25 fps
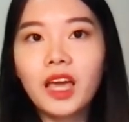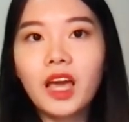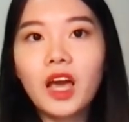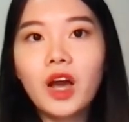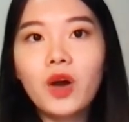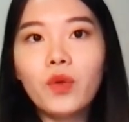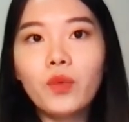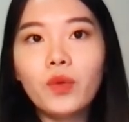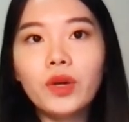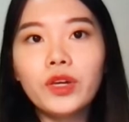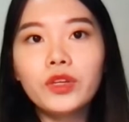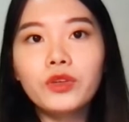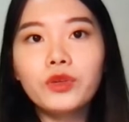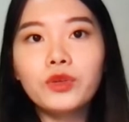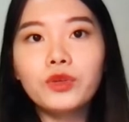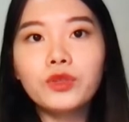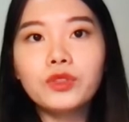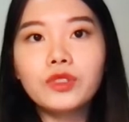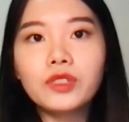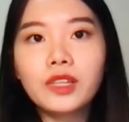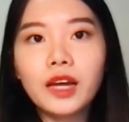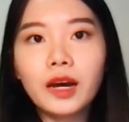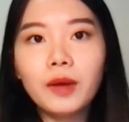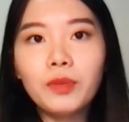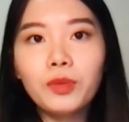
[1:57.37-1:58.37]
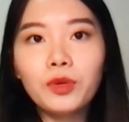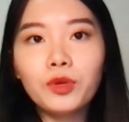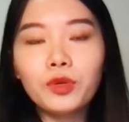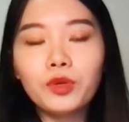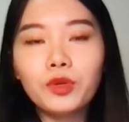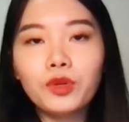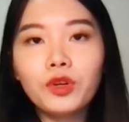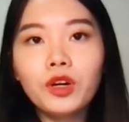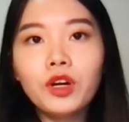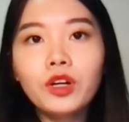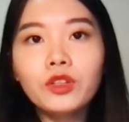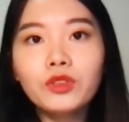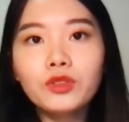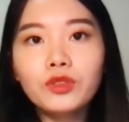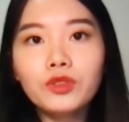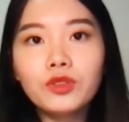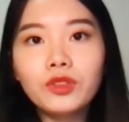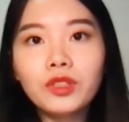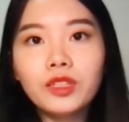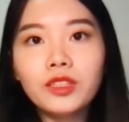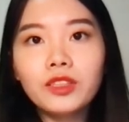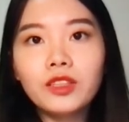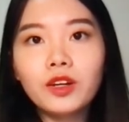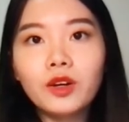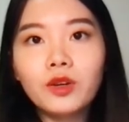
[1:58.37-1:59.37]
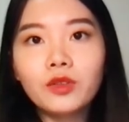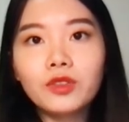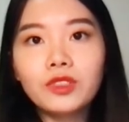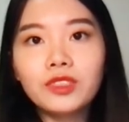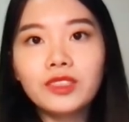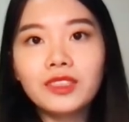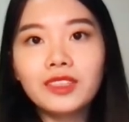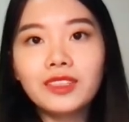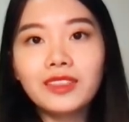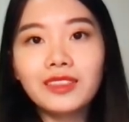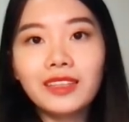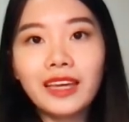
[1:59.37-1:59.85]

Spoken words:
we use W to denote the